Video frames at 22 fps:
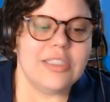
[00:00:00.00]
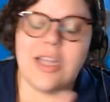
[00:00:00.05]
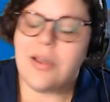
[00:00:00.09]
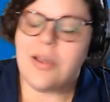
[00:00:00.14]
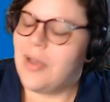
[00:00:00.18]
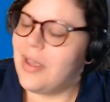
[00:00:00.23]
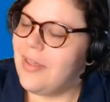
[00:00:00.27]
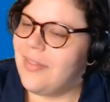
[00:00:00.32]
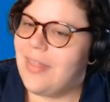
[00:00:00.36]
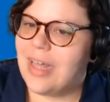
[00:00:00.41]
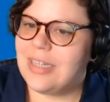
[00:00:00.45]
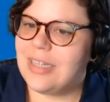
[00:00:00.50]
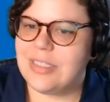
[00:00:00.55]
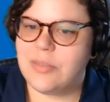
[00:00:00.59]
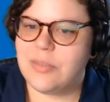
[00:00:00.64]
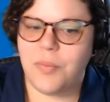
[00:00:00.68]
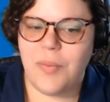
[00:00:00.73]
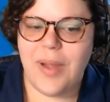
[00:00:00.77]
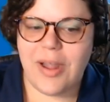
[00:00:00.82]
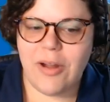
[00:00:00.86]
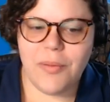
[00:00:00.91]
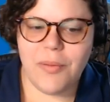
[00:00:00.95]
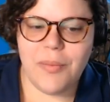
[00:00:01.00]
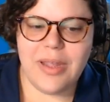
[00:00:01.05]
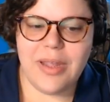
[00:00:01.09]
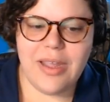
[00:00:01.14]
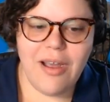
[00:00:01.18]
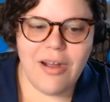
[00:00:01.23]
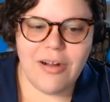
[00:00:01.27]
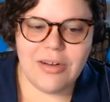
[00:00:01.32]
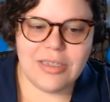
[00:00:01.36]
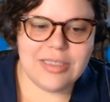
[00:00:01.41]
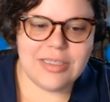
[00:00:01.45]
So that's where
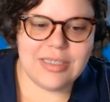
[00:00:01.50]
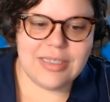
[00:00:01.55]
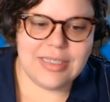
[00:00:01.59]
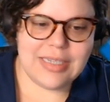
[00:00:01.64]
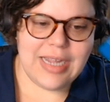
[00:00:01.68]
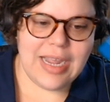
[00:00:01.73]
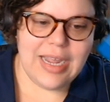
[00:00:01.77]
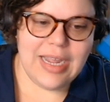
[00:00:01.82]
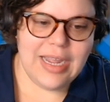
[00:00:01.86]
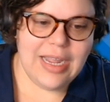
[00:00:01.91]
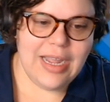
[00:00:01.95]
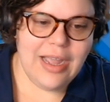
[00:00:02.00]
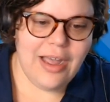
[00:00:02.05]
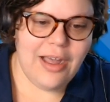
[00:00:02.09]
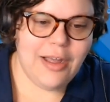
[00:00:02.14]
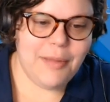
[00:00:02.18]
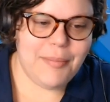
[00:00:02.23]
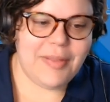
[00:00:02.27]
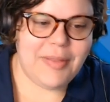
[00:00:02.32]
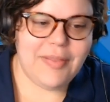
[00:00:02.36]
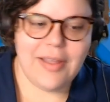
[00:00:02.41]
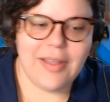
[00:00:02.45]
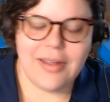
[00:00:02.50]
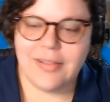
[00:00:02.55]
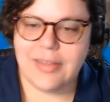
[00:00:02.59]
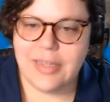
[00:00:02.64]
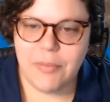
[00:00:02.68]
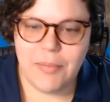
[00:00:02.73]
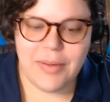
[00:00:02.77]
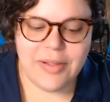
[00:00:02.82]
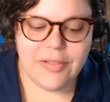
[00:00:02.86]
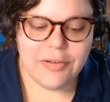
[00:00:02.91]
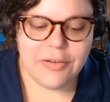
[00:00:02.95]
we are today. And
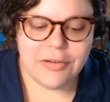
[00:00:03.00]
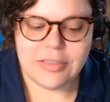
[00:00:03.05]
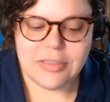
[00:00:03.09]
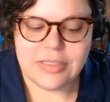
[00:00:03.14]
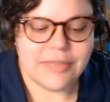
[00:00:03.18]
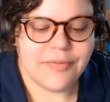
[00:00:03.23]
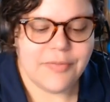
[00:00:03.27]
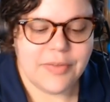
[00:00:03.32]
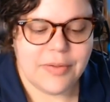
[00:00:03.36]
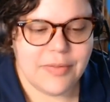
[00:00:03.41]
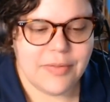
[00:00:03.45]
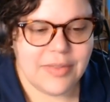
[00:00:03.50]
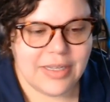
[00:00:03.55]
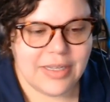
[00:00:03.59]
luckily, we learned a few